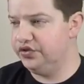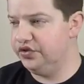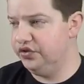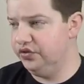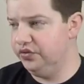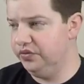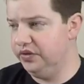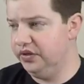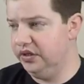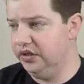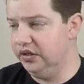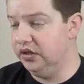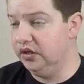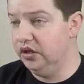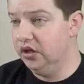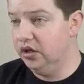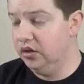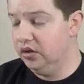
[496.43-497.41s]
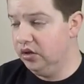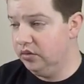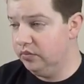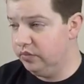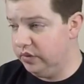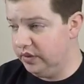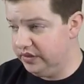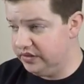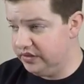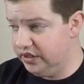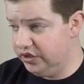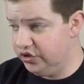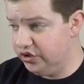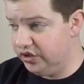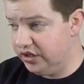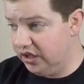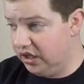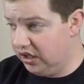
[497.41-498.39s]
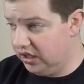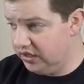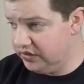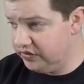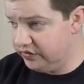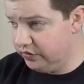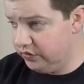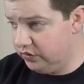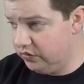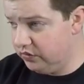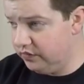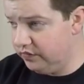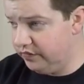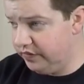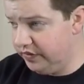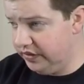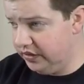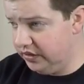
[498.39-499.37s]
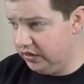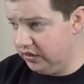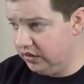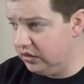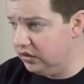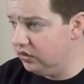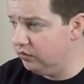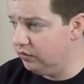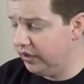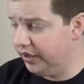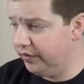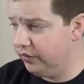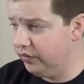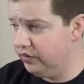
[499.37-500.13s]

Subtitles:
to the PlayStation console via micro